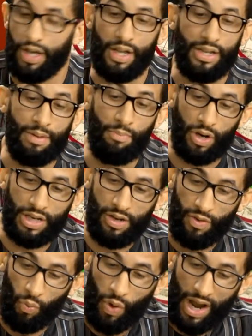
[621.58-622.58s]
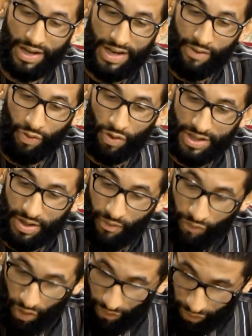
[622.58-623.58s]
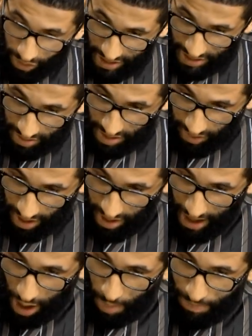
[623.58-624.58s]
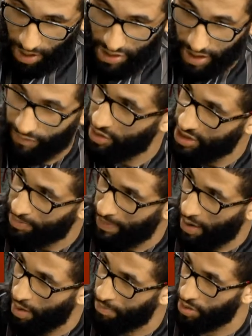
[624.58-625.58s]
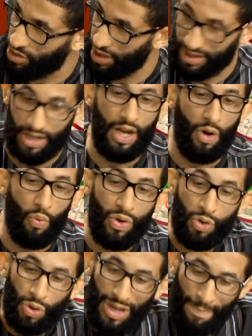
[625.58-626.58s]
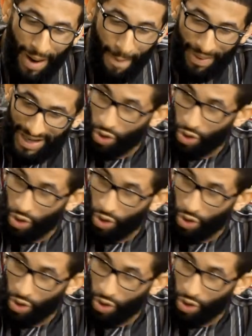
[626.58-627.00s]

The money where they for this, for, for this uh, our project, for this power project, mm. we go, they bypass all